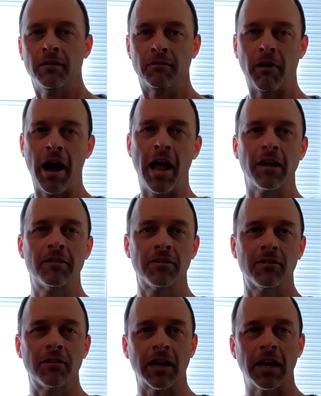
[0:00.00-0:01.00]
rags
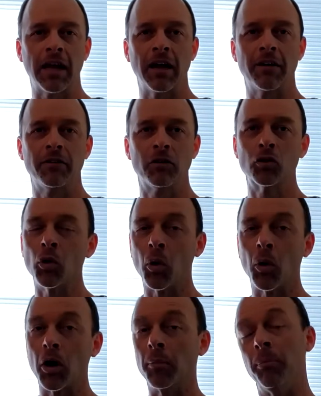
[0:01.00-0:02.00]
sticking out of your
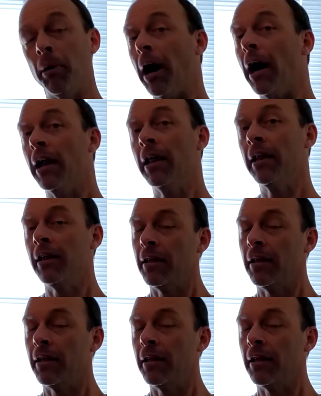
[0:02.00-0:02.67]
door, but